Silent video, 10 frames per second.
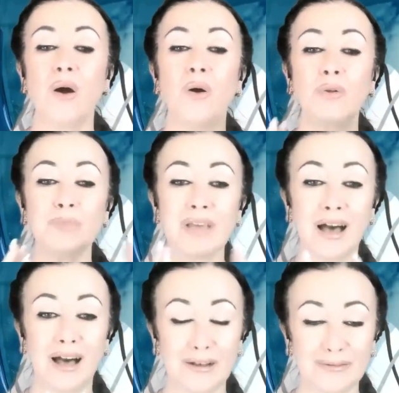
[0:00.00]
On
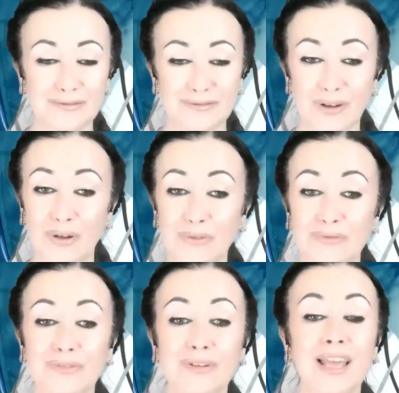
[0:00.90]
behalf
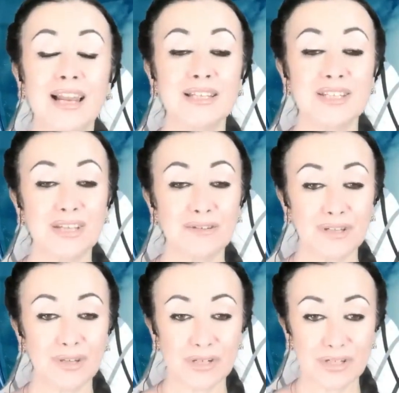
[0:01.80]
of the Galactic
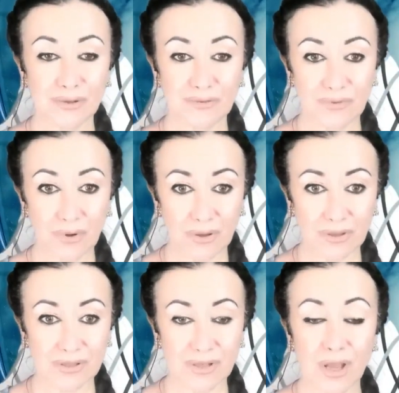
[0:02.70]
Federation of
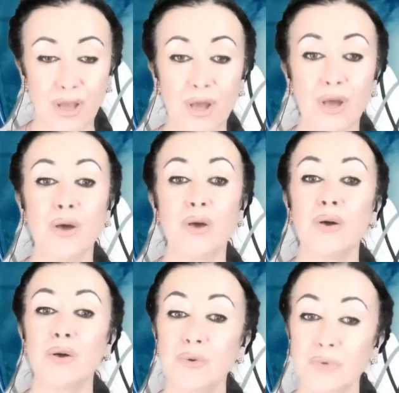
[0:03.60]
Worlds,
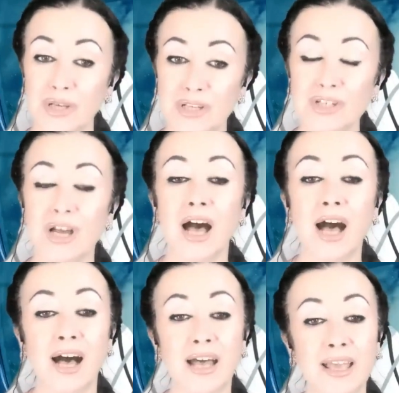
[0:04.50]
which
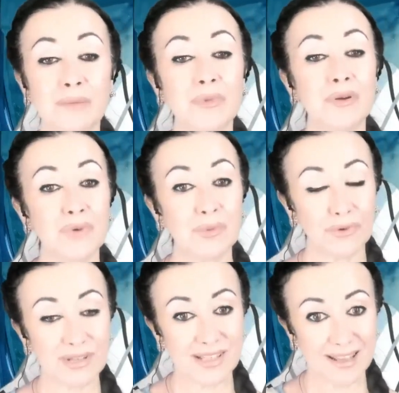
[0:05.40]
I am
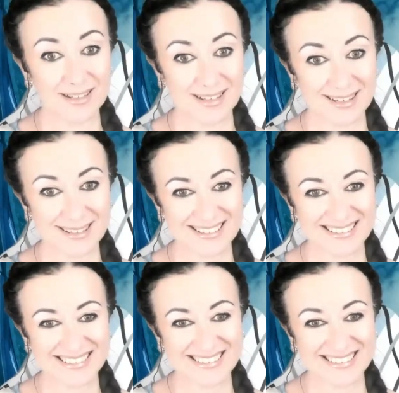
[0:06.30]
representing,